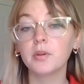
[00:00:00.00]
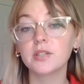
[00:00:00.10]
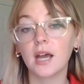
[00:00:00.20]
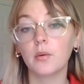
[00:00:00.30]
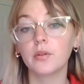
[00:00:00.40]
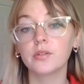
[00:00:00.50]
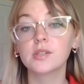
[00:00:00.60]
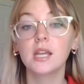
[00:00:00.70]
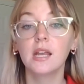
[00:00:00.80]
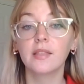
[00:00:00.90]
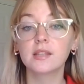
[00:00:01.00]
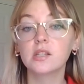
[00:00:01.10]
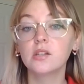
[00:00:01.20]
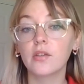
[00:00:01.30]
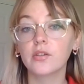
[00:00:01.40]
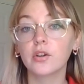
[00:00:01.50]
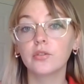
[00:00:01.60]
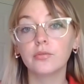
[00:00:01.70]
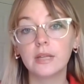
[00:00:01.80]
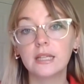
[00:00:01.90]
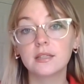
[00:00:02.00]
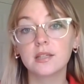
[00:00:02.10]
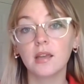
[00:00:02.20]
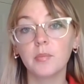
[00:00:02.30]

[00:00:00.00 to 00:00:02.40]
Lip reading: towels, that's another green tip,